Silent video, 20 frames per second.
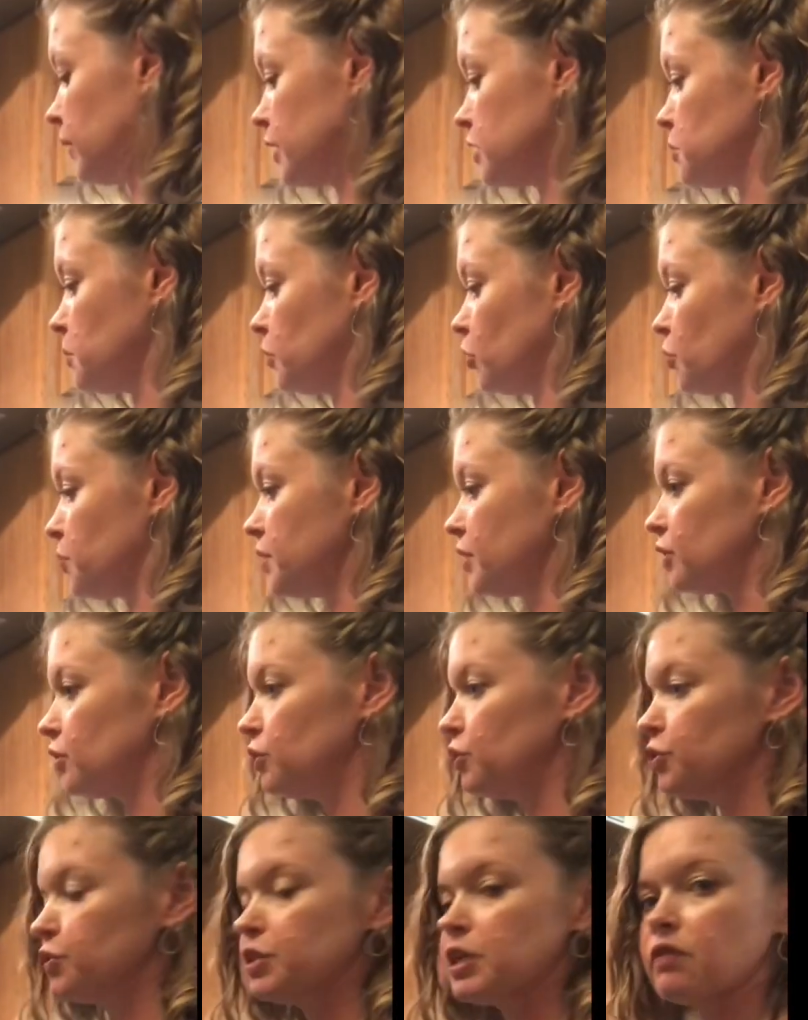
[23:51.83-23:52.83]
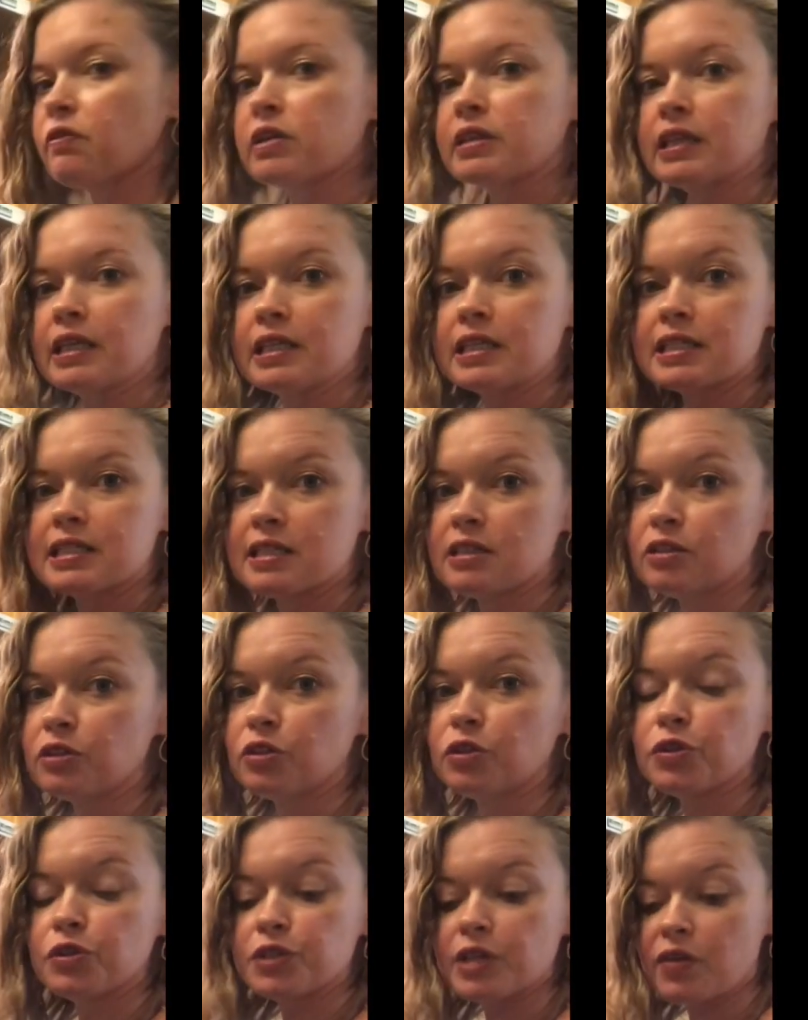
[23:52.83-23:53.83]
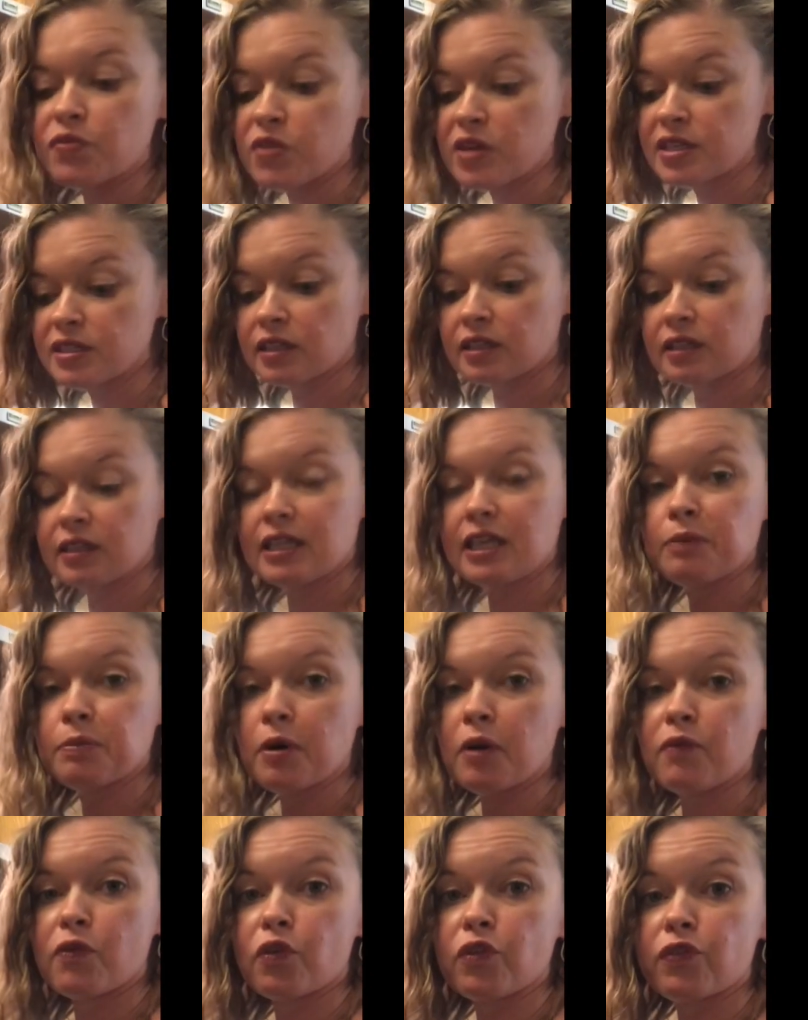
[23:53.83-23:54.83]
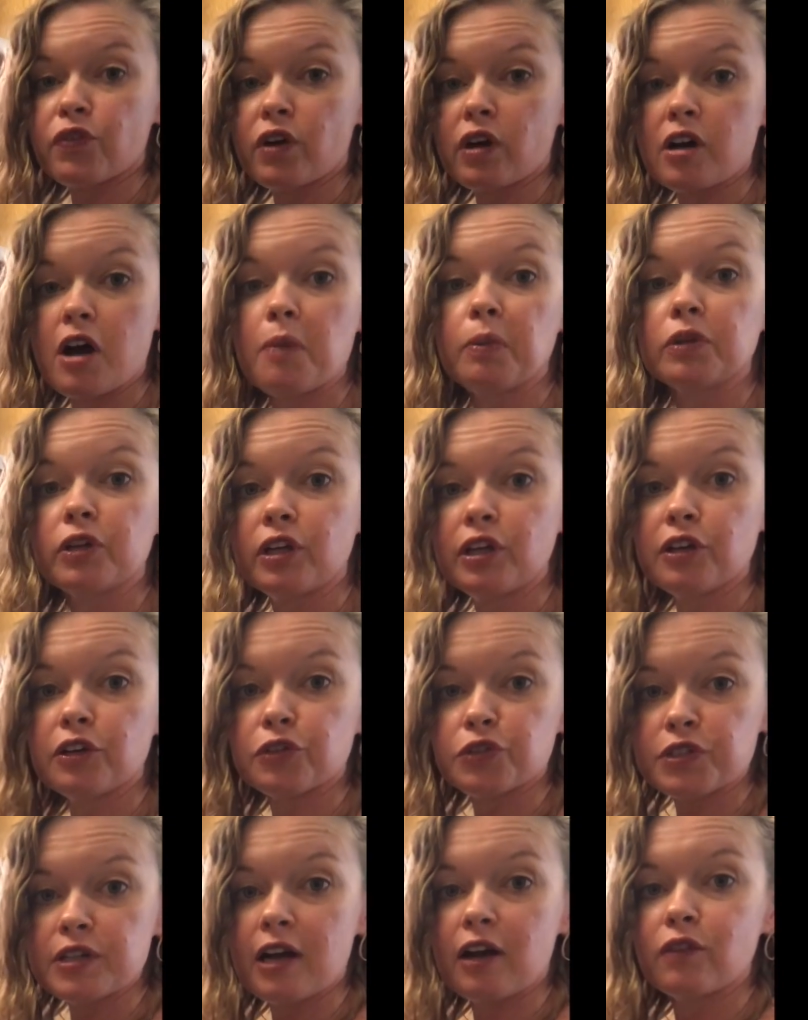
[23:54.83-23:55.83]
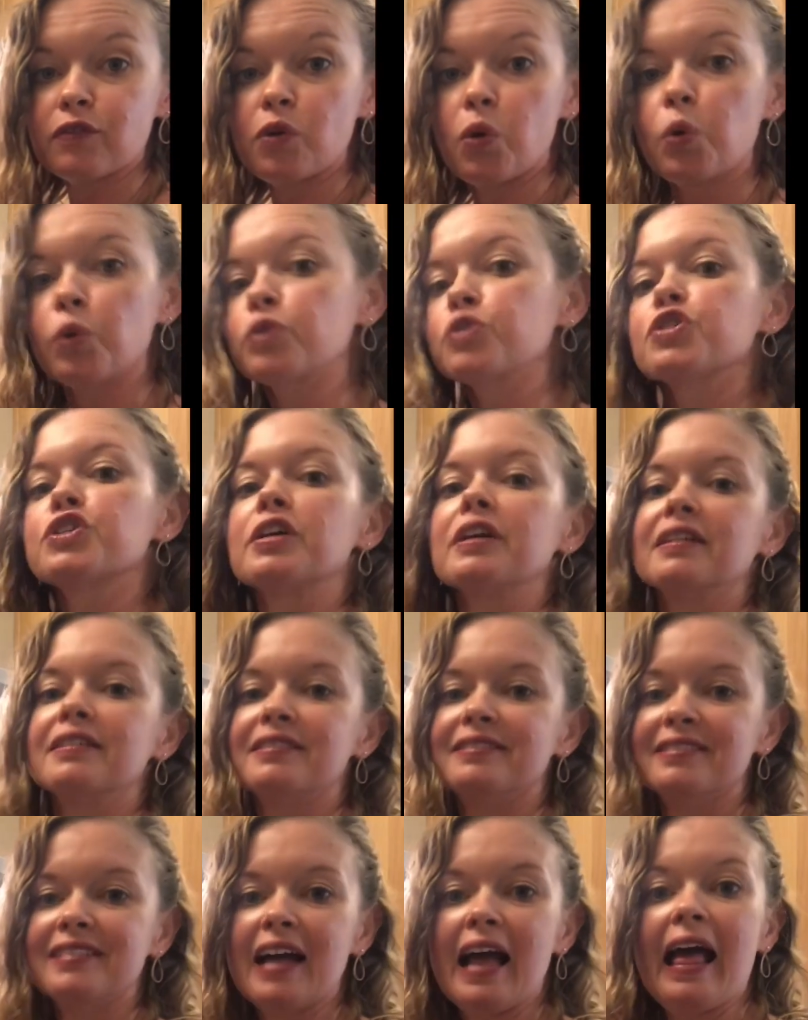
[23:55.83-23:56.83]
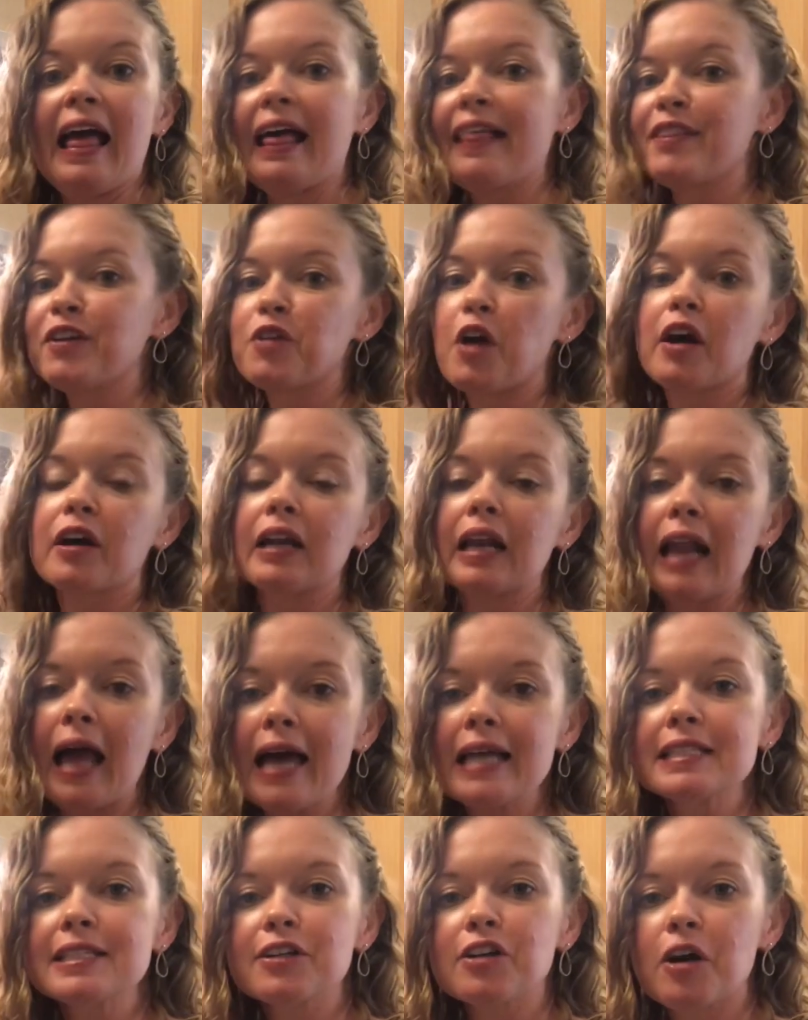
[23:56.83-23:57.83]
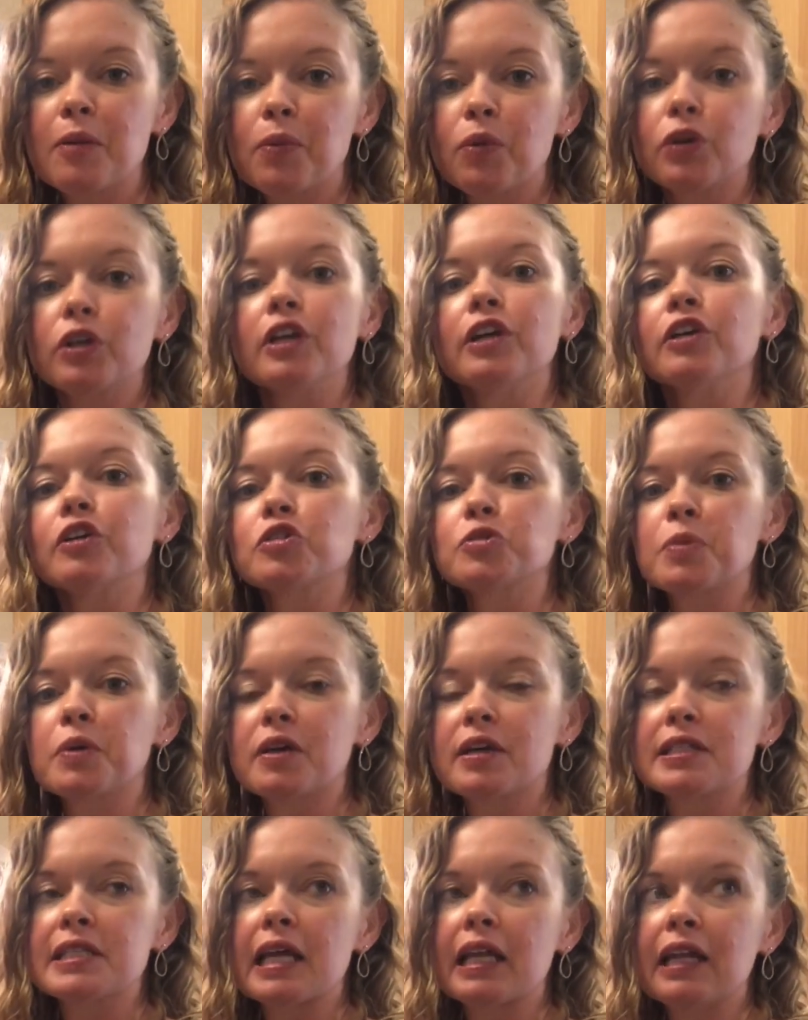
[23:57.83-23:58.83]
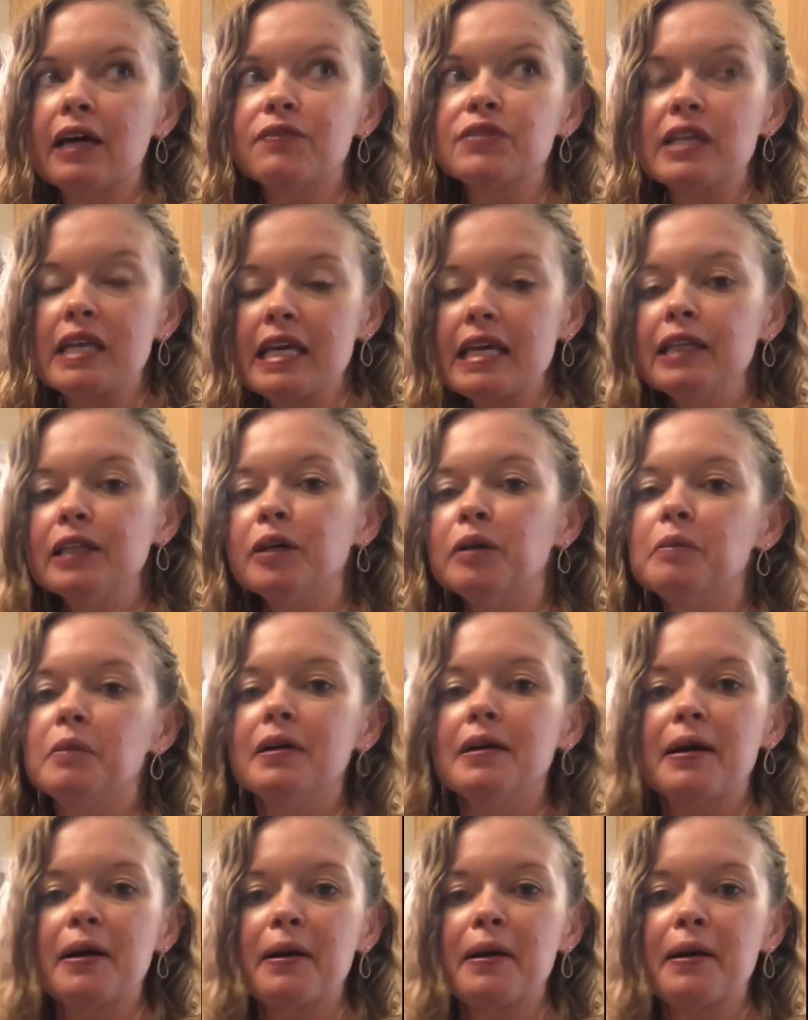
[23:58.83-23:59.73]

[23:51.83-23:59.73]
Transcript: place them on our pickles, everything seals, and these can keep up for a couple of years. Now, of course, they're not going to last a couple of years because I love to eat them,